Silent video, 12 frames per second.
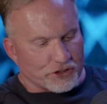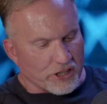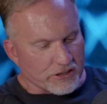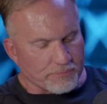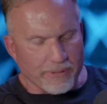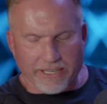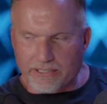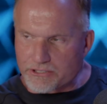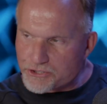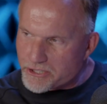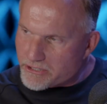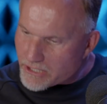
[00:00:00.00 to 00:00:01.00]
Just
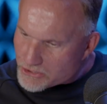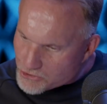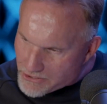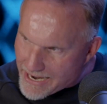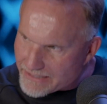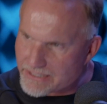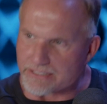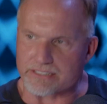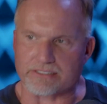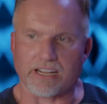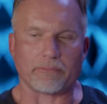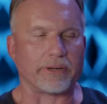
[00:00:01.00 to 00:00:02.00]
because you're attracted
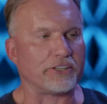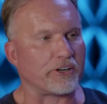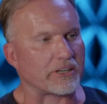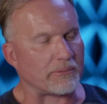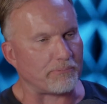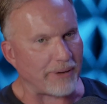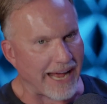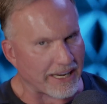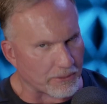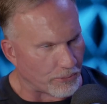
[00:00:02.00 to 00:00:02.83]
does not mean you're compatible.